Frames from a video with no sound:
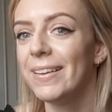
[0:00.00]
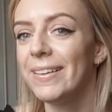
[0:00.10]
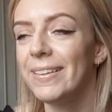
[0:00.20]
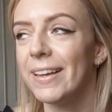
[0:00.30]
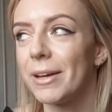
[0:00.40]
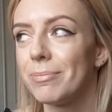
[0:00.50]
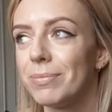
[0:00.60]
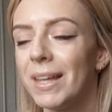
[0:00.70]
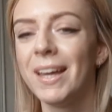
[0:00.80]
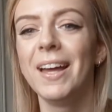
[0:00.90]
Yeah.
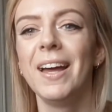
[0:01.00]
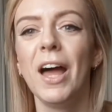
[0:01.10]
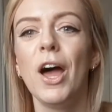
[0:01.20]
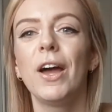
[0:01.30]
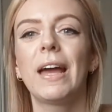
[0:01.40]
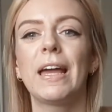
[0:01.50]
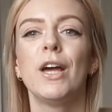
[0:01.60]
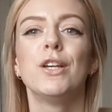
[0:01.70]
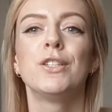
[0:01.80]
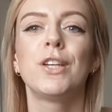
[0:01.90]
Okay,
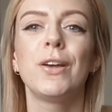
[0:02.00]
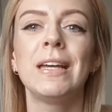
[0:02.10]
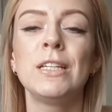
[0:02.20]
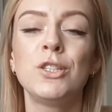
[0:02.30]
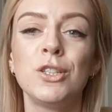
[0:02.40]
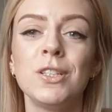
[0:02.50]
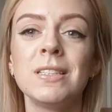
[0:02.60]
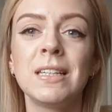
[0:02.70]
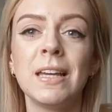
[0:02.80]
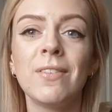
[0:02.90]
so it
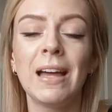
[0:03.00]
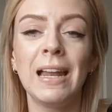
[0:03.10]
does give